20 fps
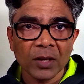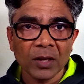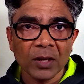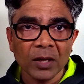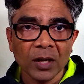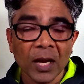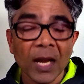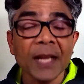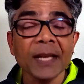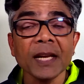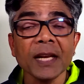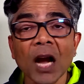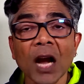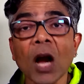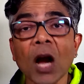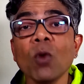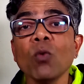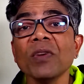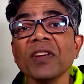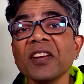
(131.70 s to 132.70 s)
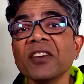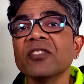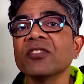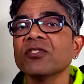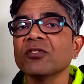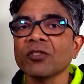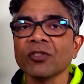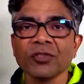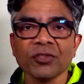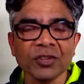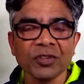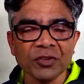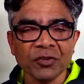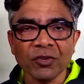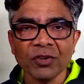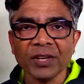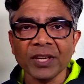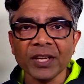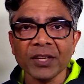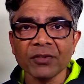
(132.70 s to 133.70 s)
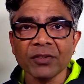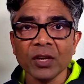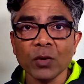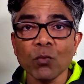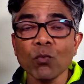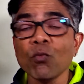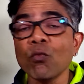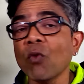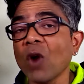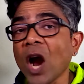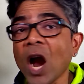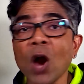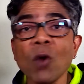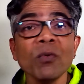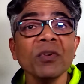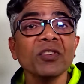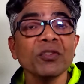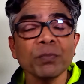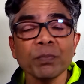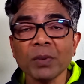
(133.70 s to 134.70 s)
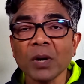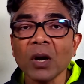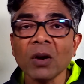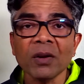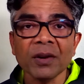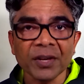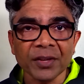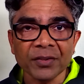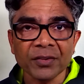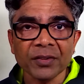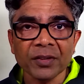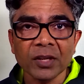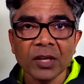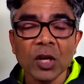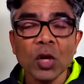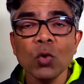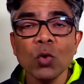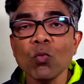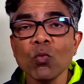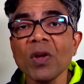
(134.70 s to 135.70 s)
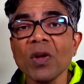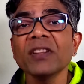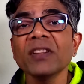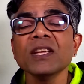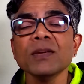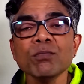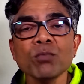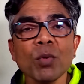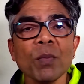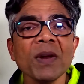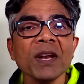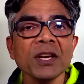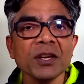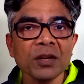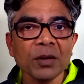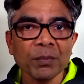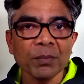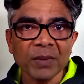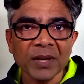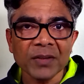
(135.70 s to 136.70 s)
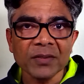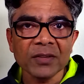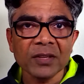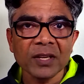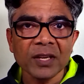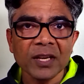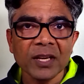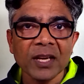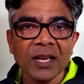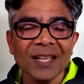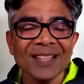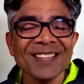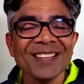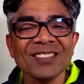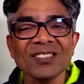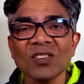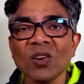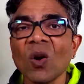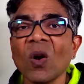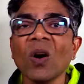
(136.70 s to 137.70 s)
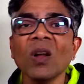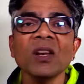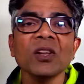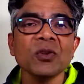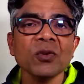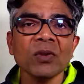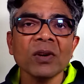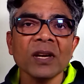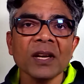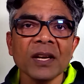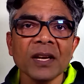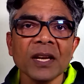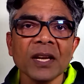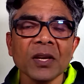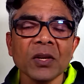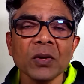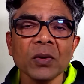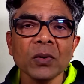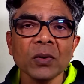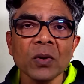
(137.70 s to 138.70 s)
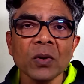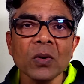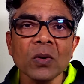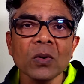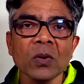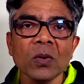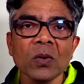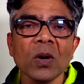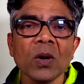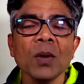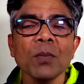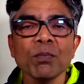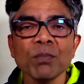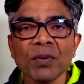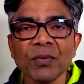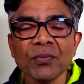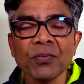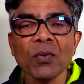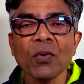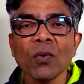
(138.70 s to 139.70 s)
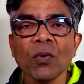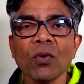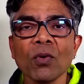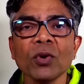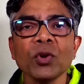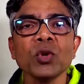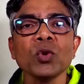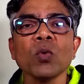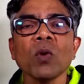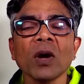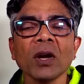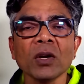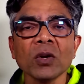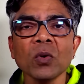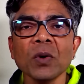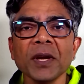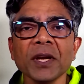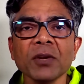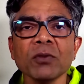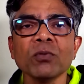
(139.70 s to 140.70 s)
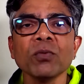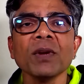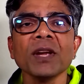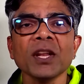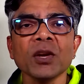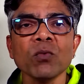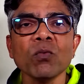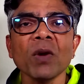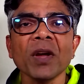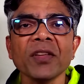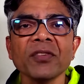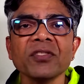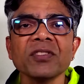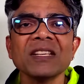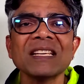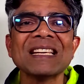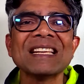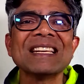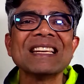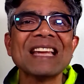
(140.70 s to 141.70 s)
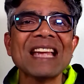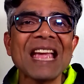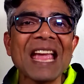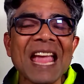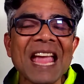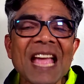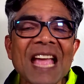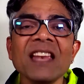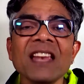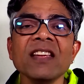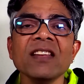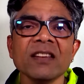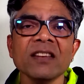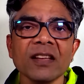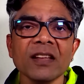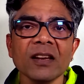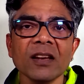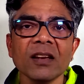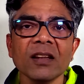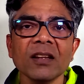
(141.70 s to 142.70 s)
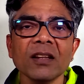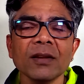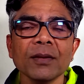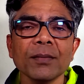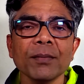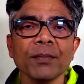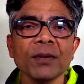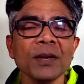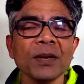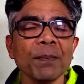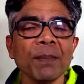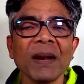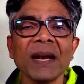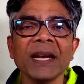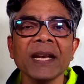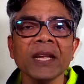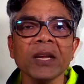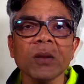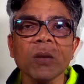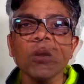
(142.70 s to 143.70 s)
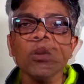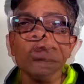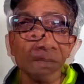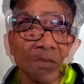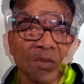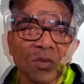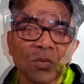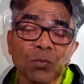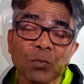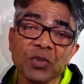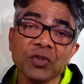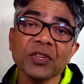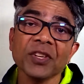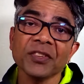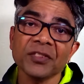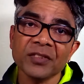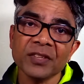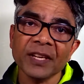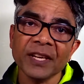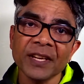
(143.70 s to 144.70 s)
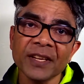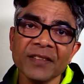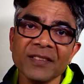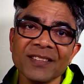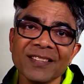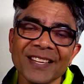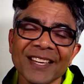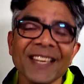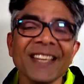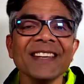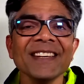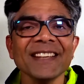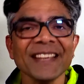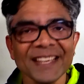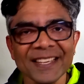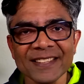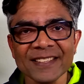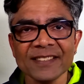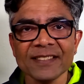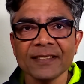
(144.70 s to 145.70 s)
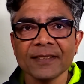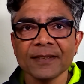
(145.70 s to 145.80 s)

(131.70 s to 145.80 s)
and how its trajectory is, how its progress, where the momentum is. That's all you really need to know before you are going to invest in any deal, depending on which stage it is.